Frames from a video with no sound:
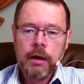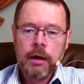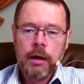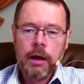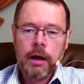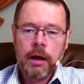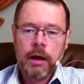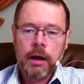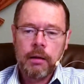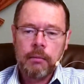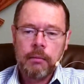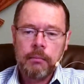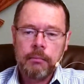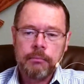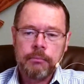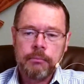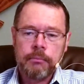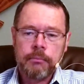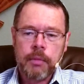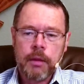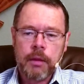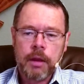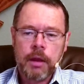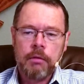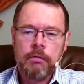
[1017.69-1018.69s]

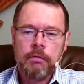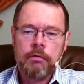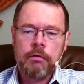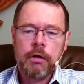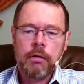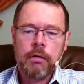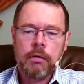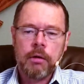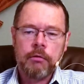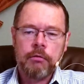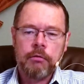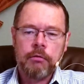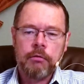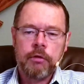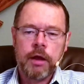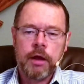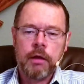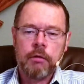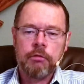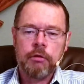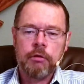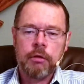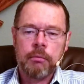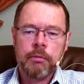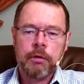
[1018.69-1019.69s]
It's interesting how
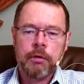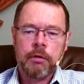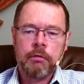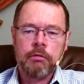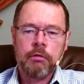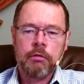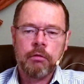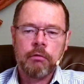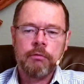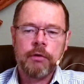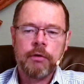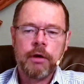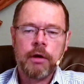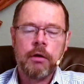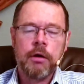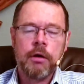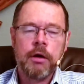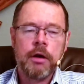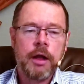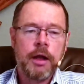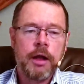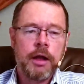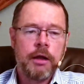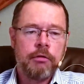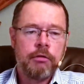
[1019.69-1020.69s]
something so
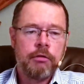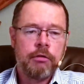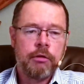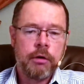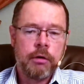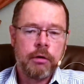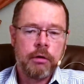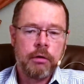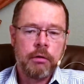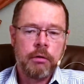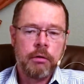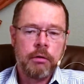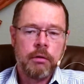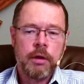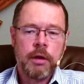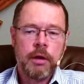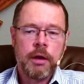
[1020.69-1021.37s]
foundational,